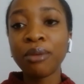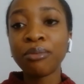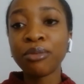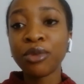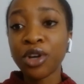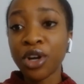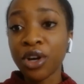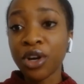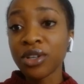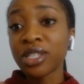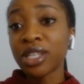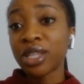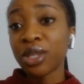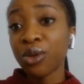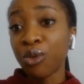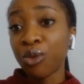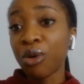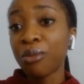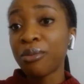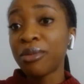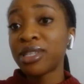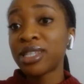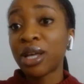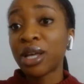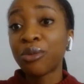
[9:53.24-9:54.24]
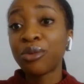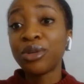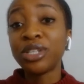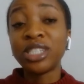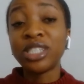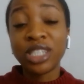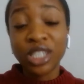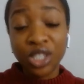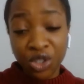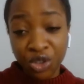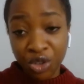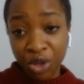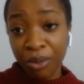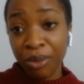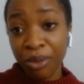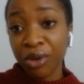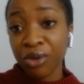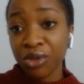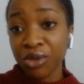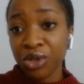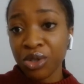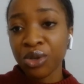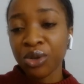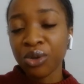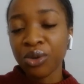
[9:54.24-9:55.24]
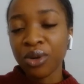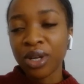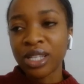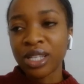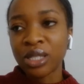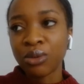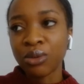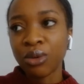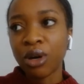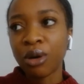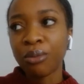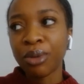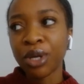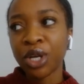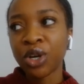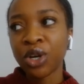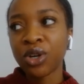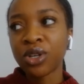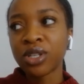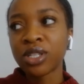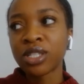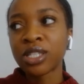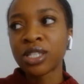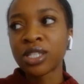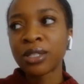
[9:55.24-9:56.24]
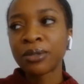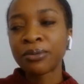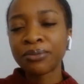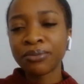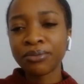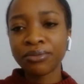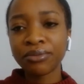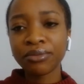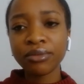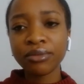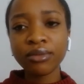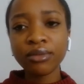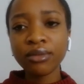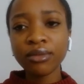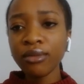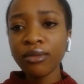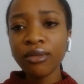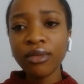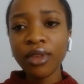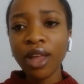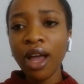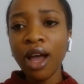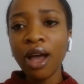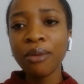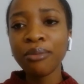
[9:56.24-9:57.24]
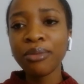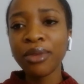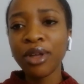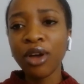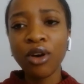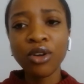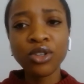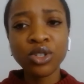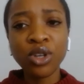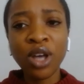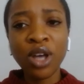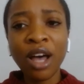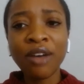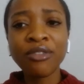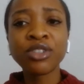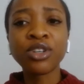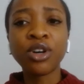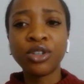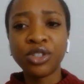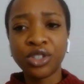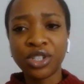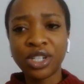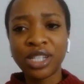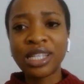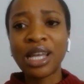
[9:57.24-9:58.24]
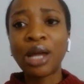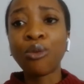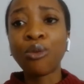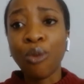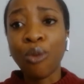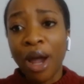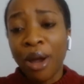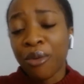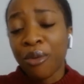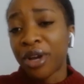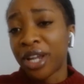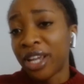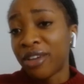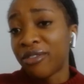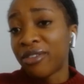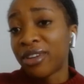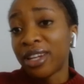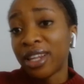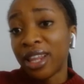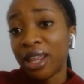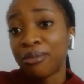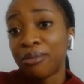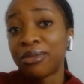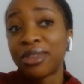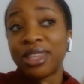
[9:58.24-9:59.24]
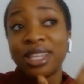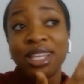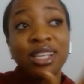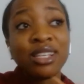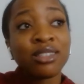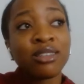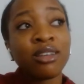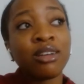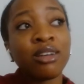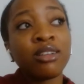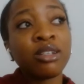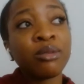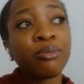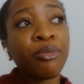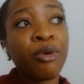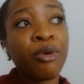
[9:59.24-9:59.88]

girls and the women that we distribute to as well, because They also have to understand why we're giving them these certain